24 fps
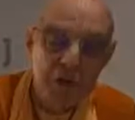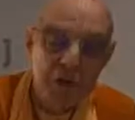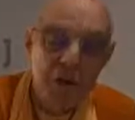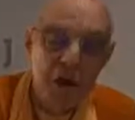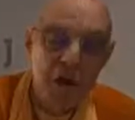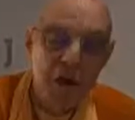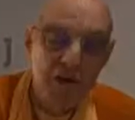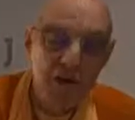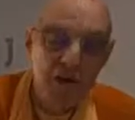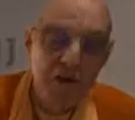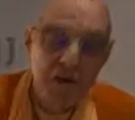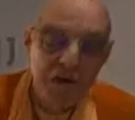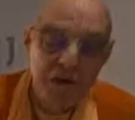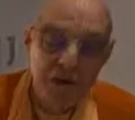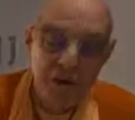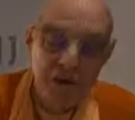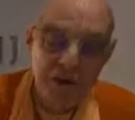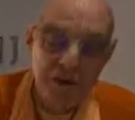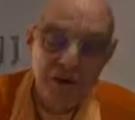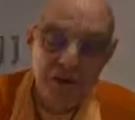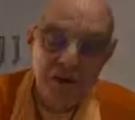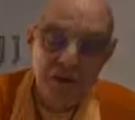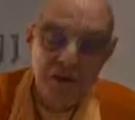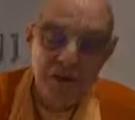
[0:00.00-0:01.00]

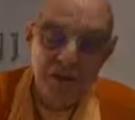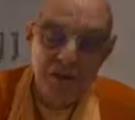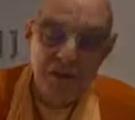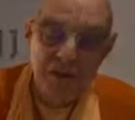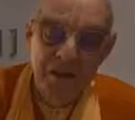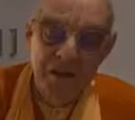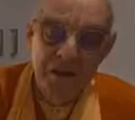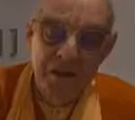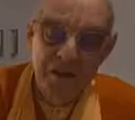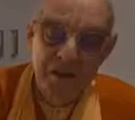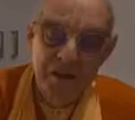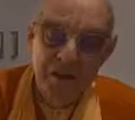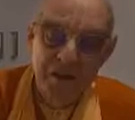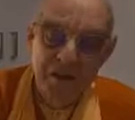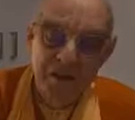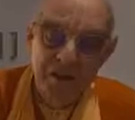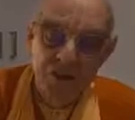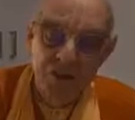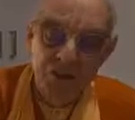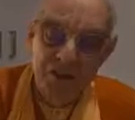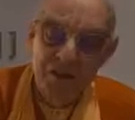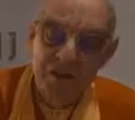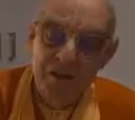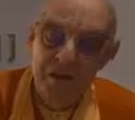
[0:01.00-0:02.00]
calculation and
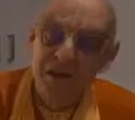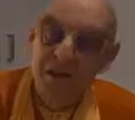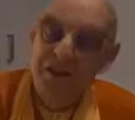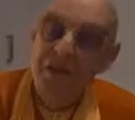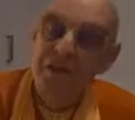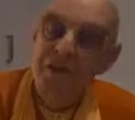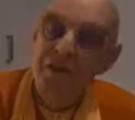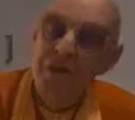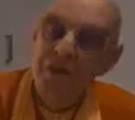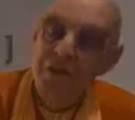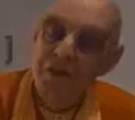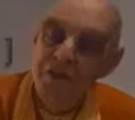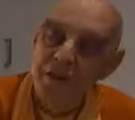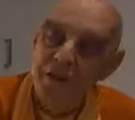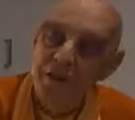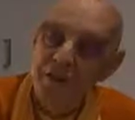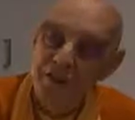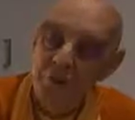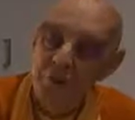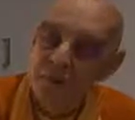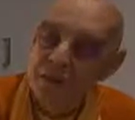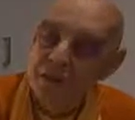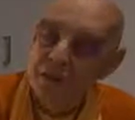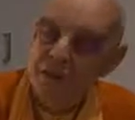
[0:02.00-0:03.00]
noted it in
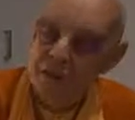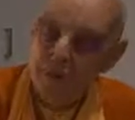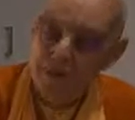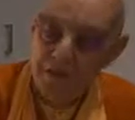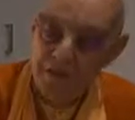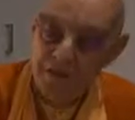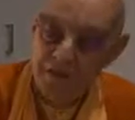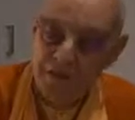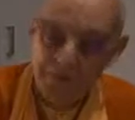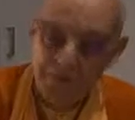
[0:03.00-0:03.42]
writing."